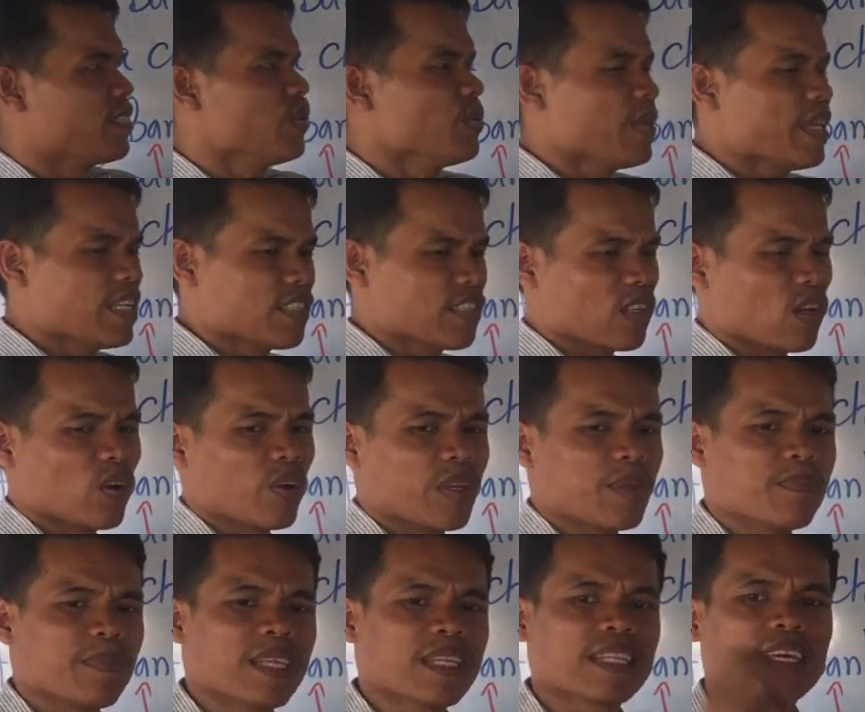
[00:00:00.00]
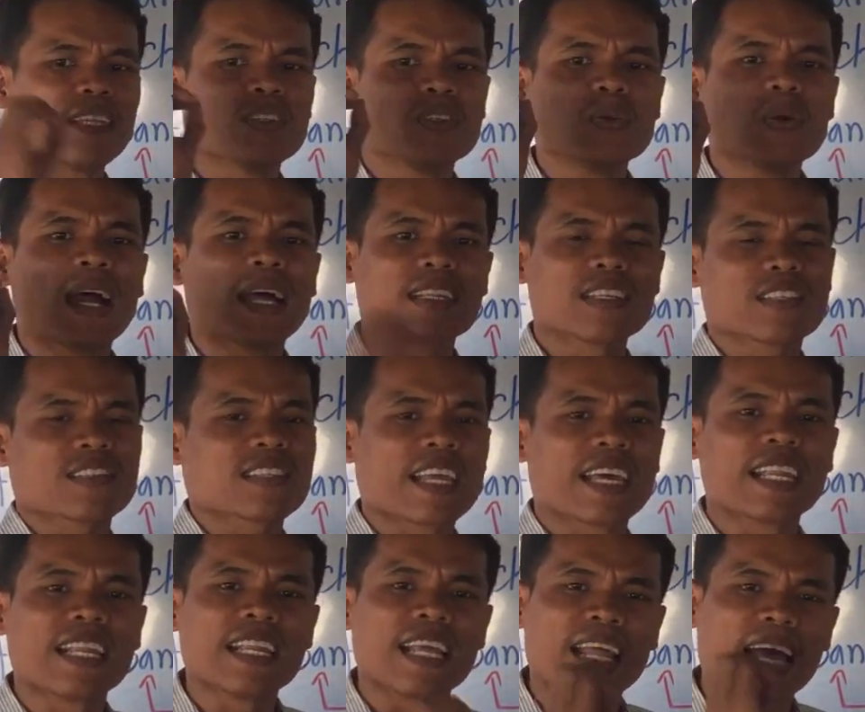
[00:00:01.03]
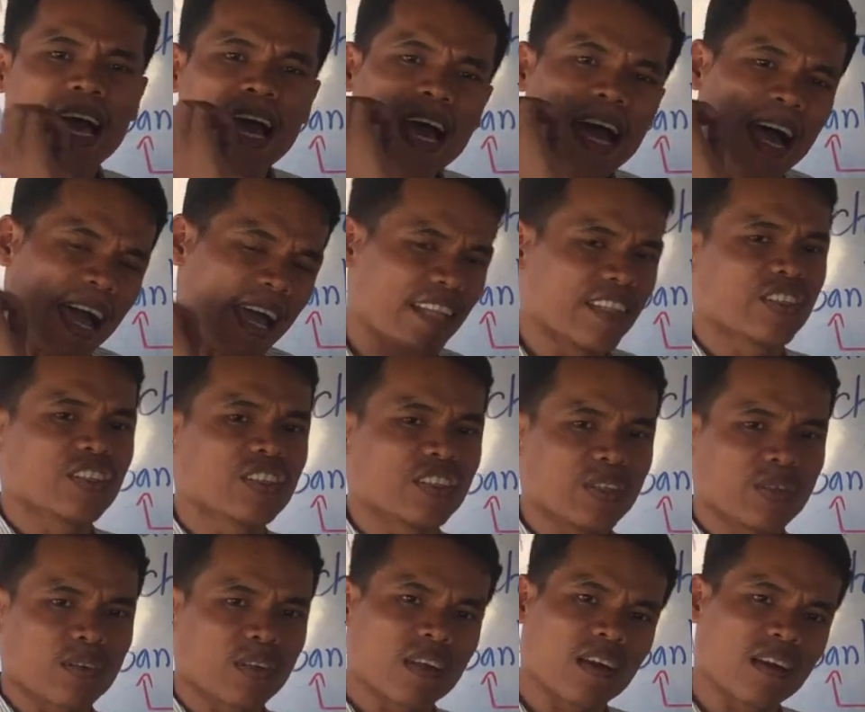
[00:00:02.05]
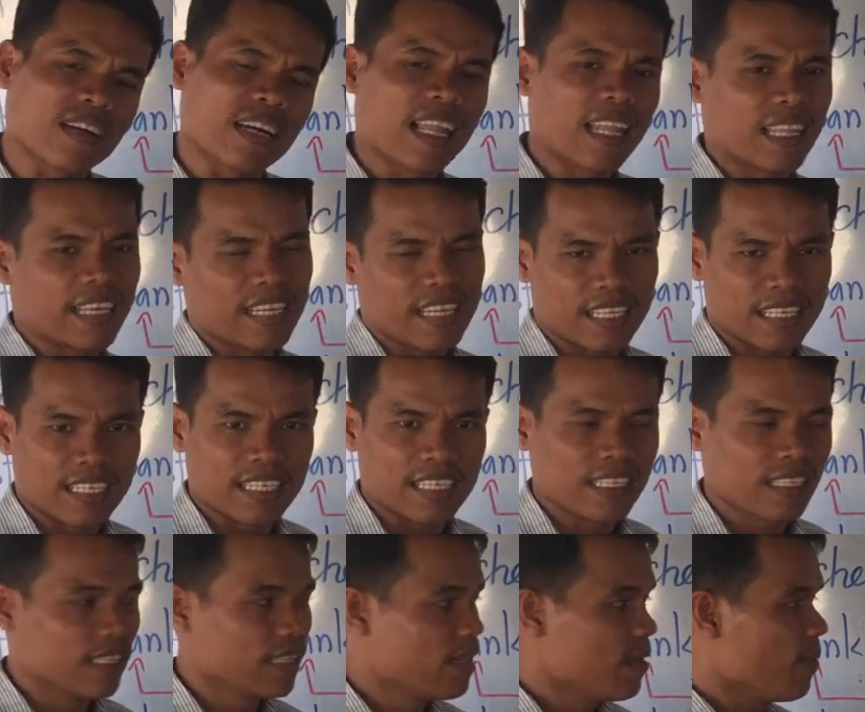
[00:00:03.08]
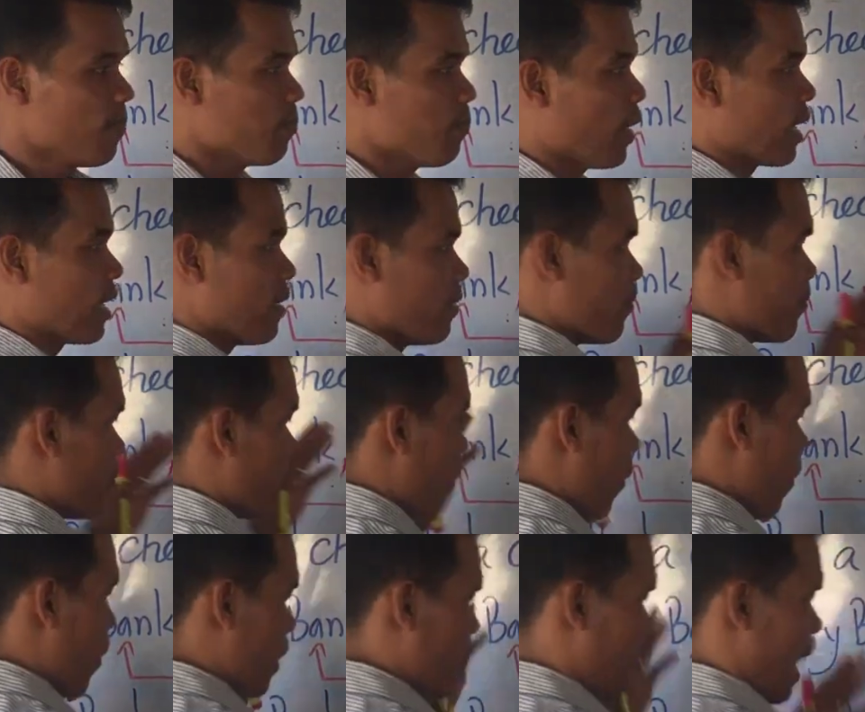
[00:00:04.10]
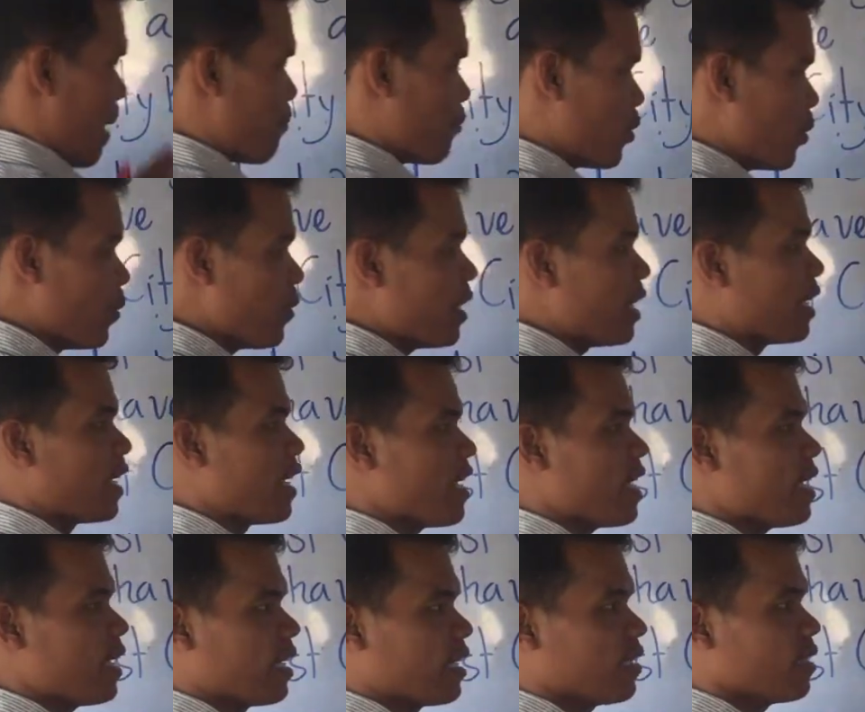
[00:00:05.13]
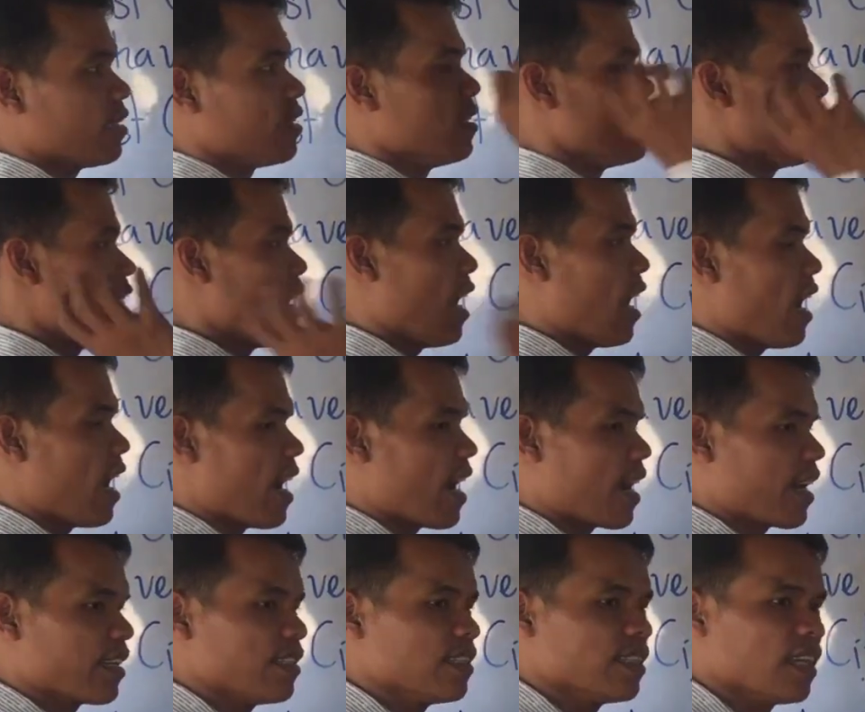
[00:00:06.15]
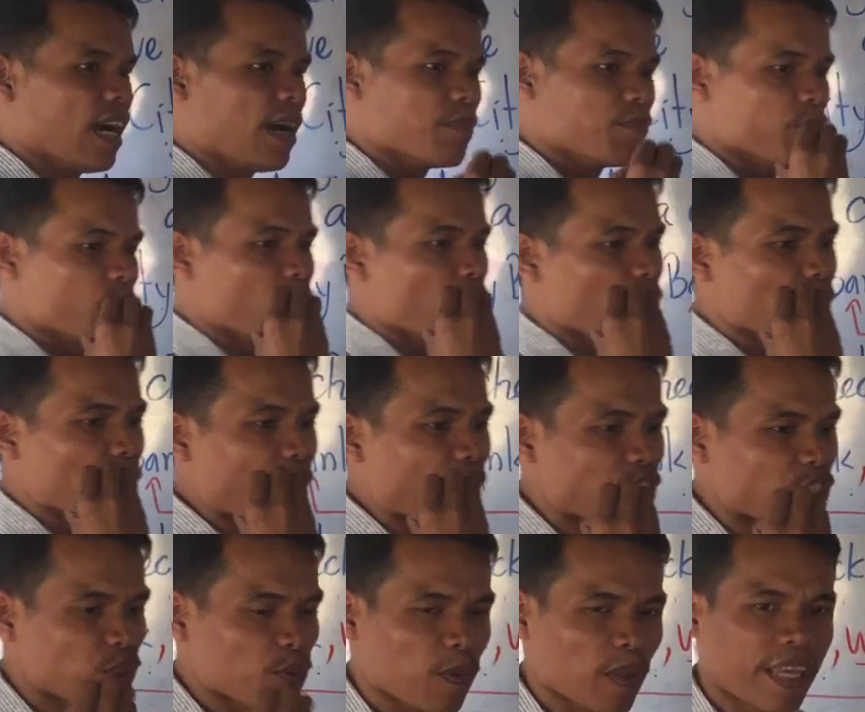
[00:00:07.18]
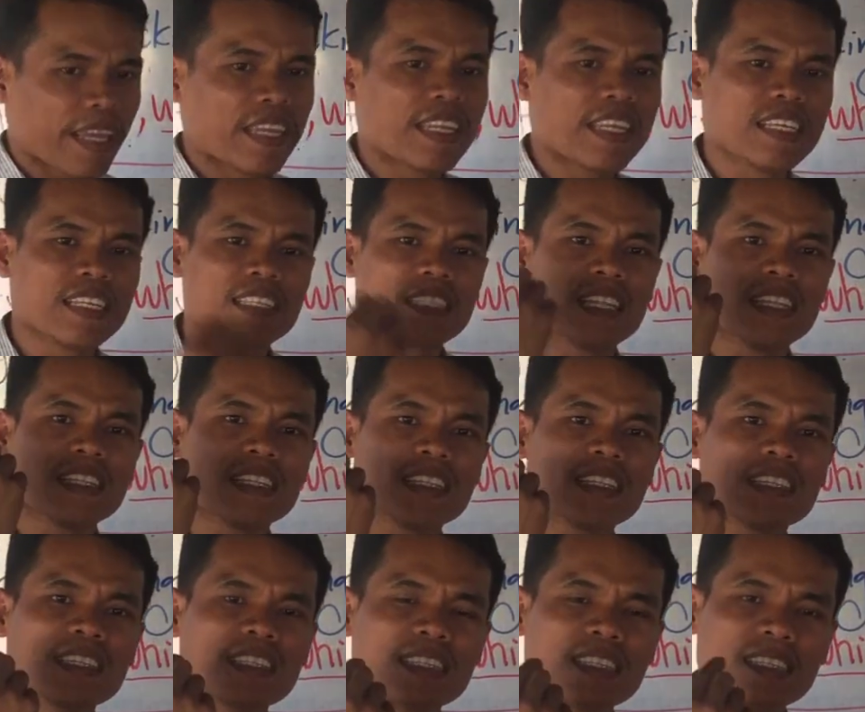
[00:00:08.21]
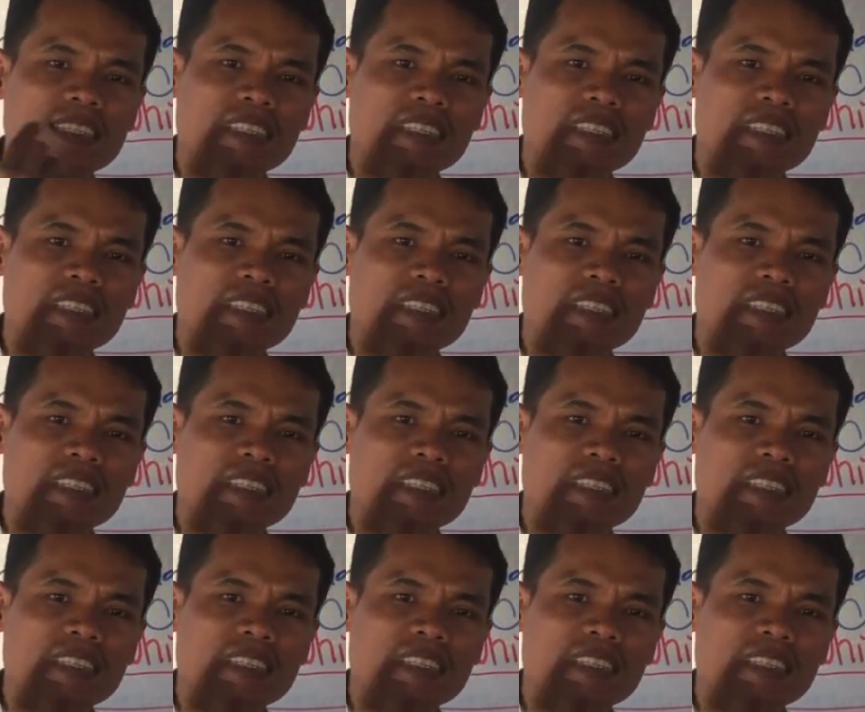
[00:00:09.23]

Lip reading: doing so, it means that you understand adjective clause clearly. But what I'm doing here, I am explaining the